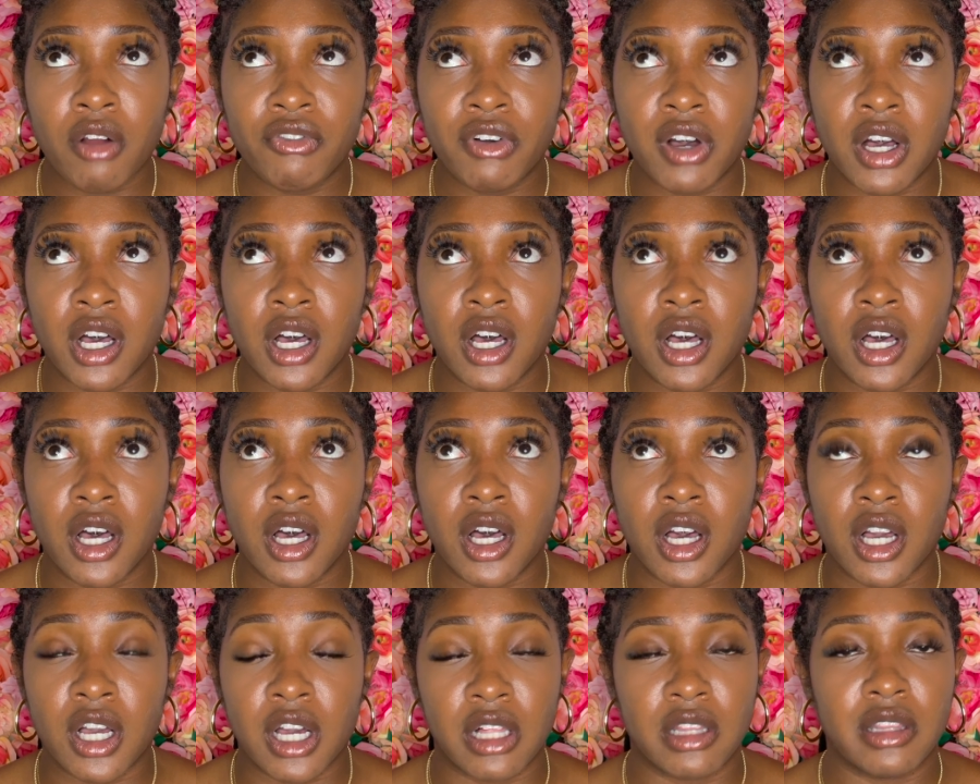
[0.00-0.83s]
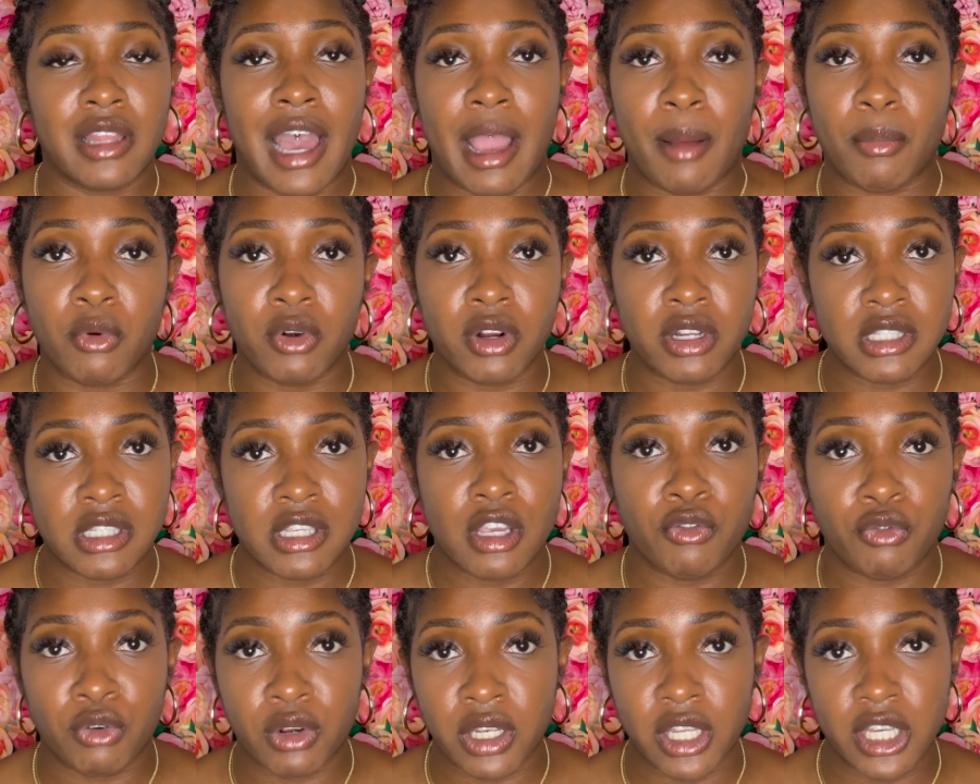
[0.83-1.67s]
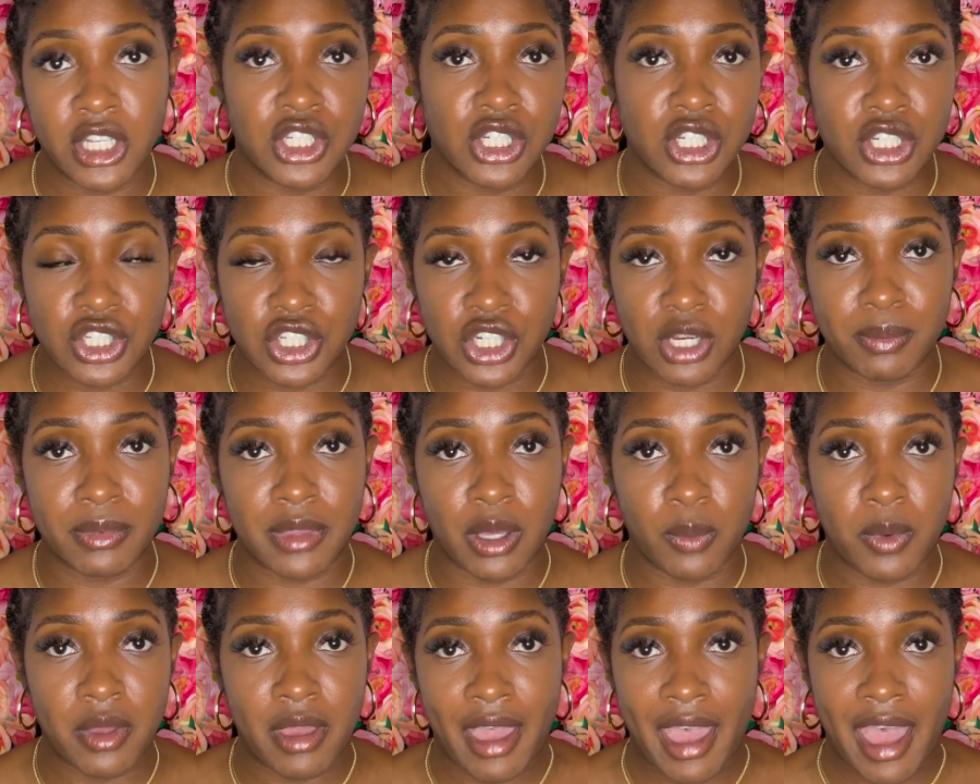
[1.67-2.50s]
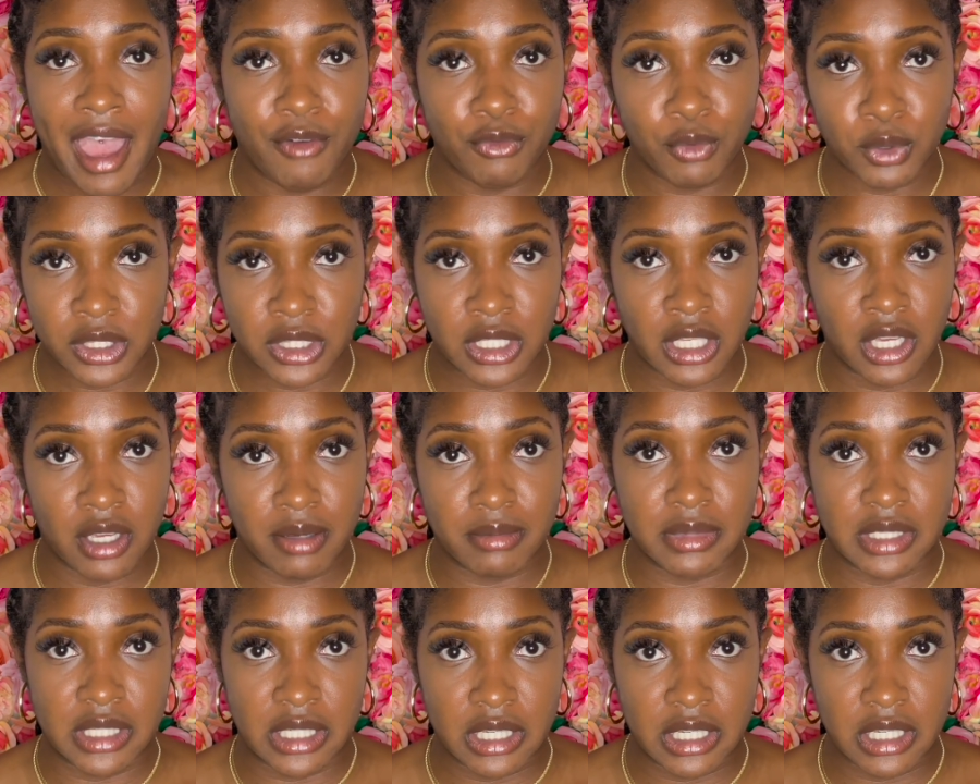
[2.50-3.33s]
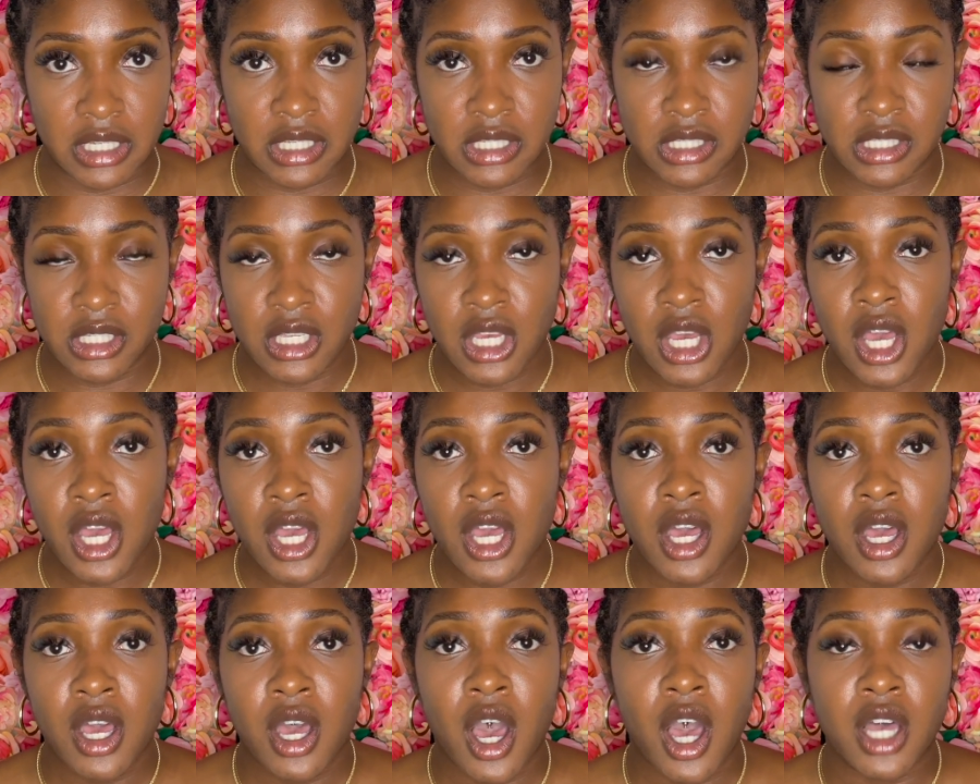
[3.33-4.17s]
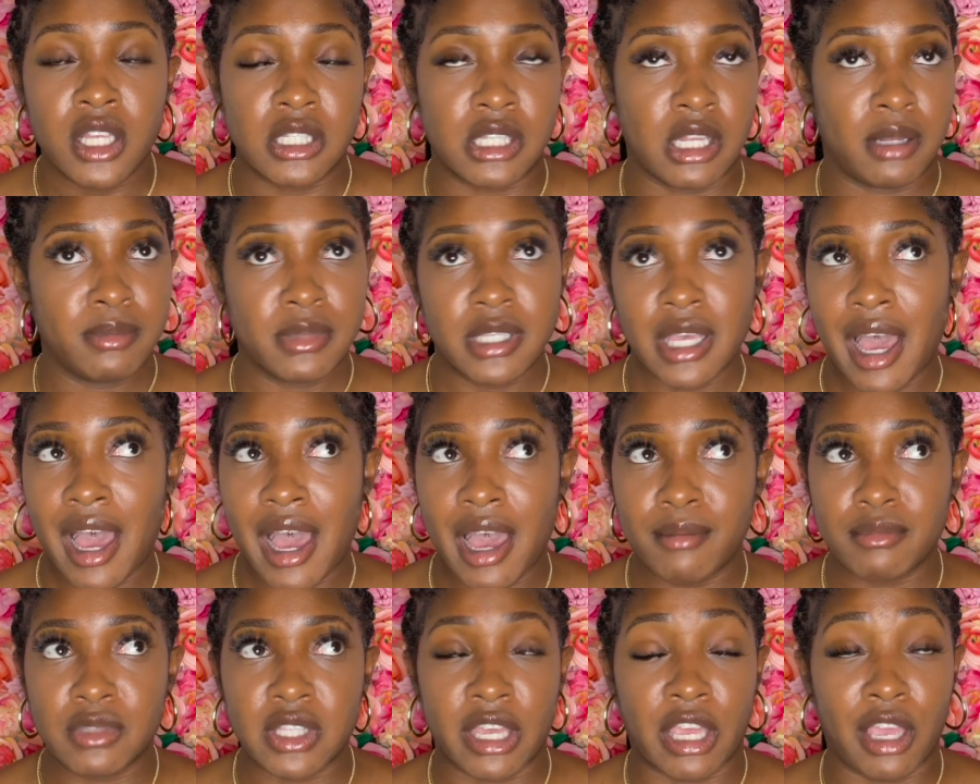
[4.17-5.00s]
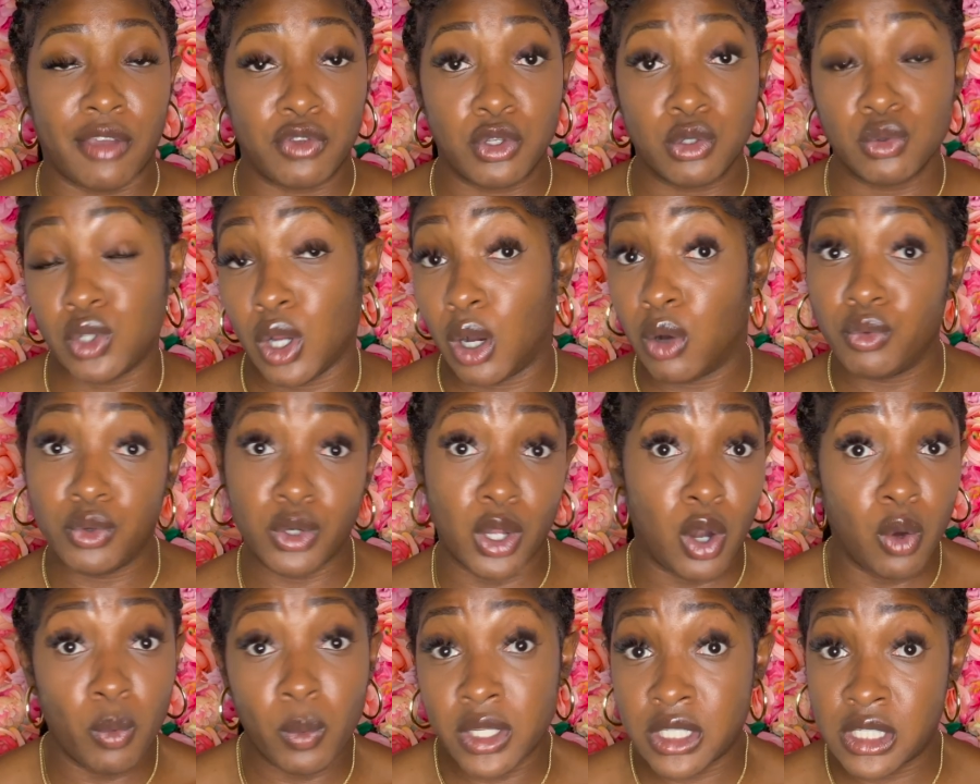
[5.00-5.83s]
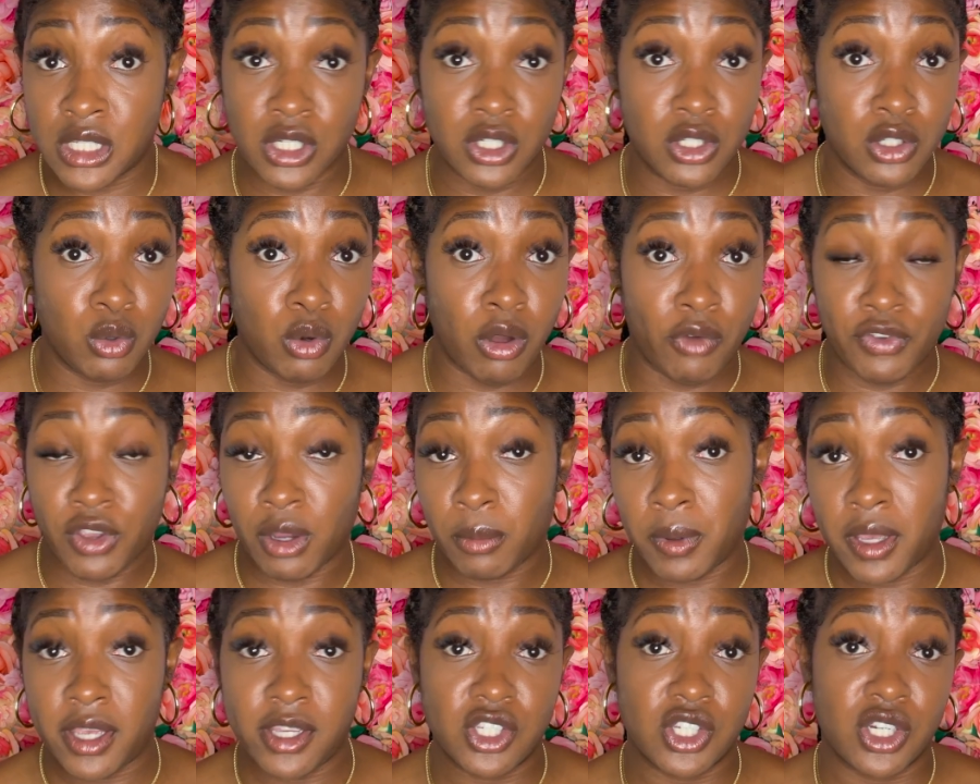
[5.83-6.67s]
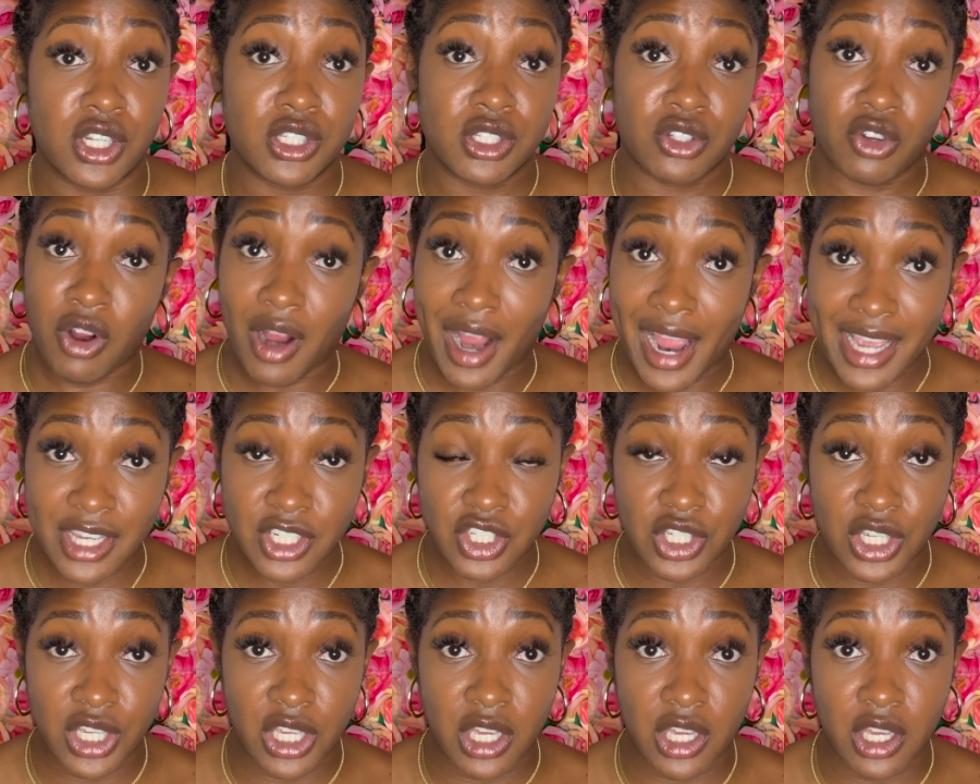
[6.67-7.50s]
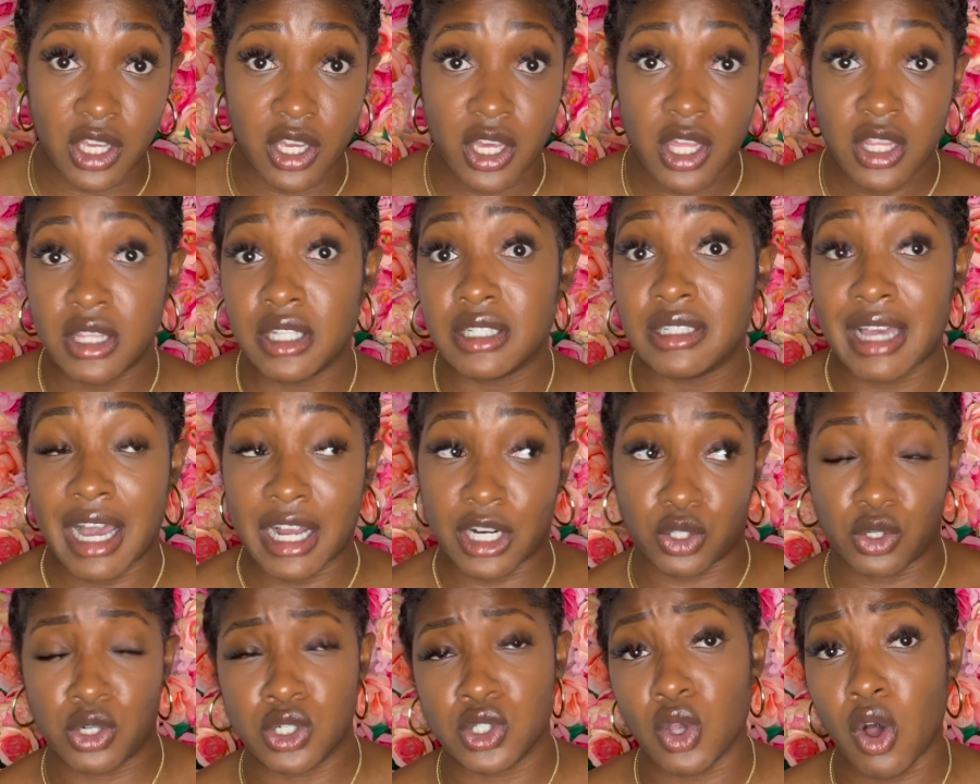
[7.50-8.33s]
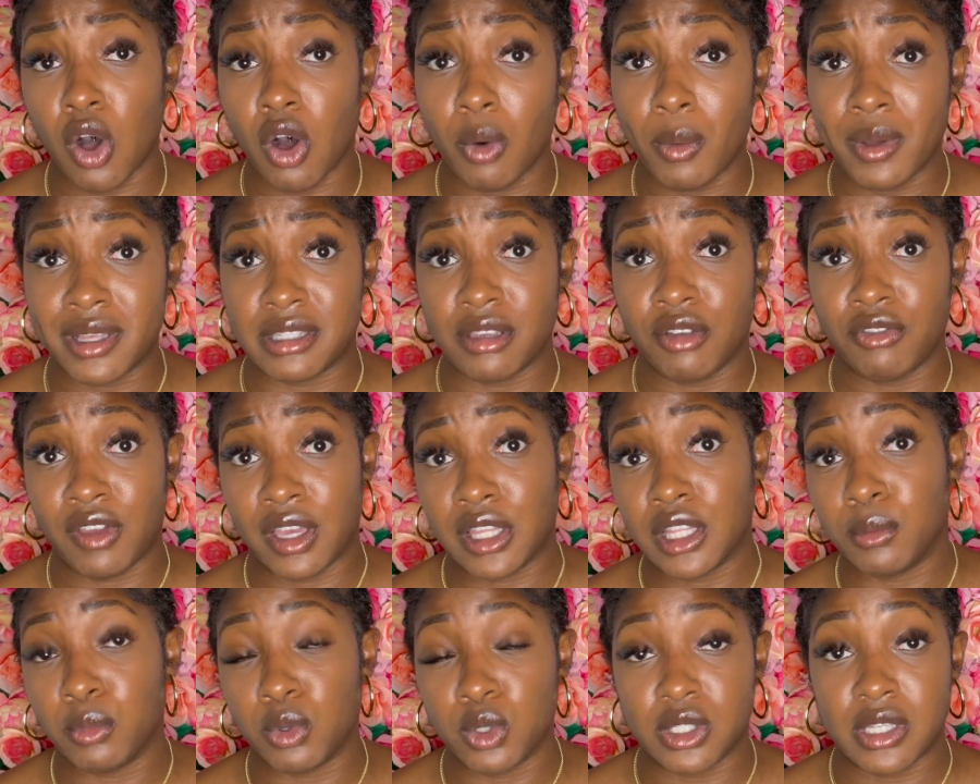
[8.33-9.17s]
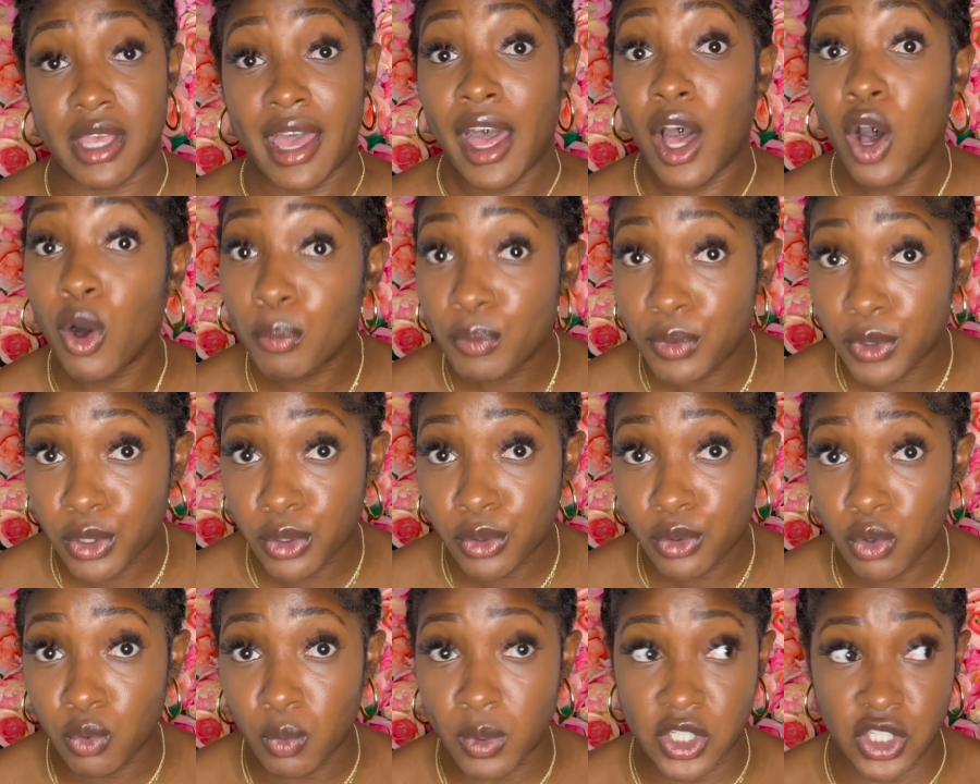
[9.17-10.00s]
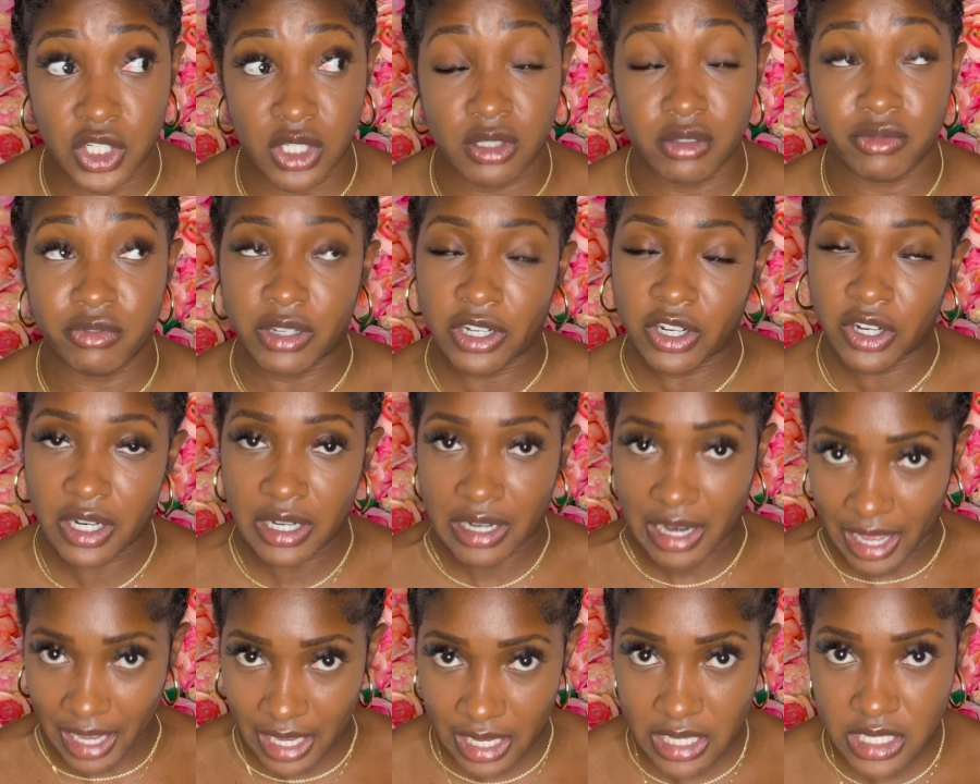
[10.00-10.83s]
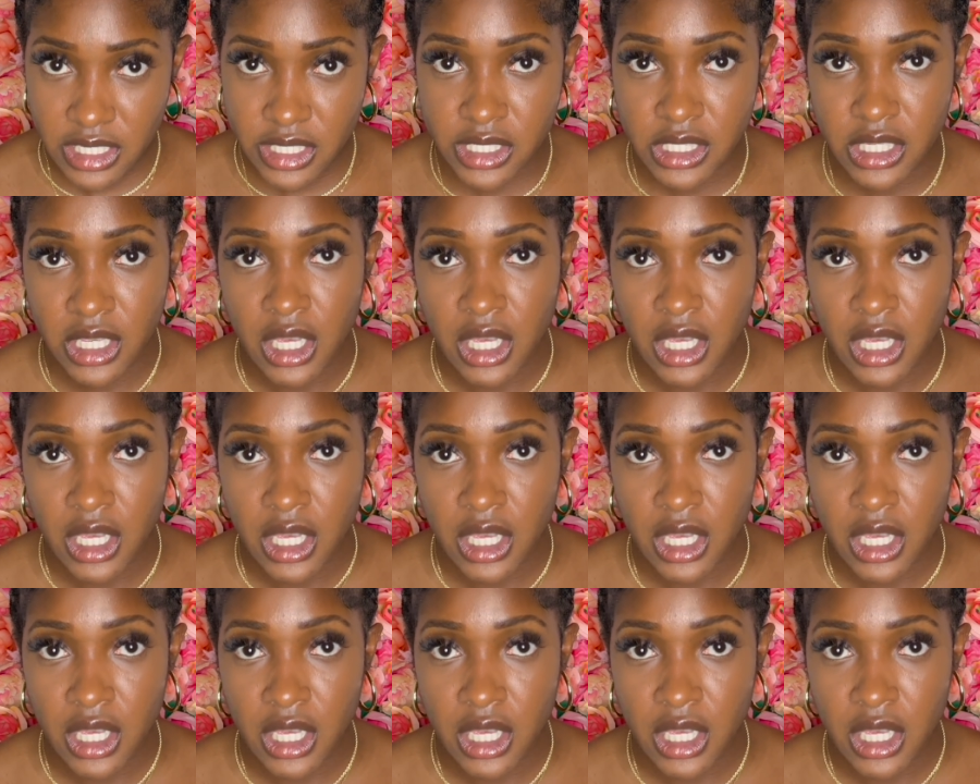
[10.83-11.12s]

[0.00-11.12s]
a collaborative relationship that we have with the MDs. Sometimes, like, if you don't know what to do, if your patient is crashing, the doctor is always available to help you, which is very nice.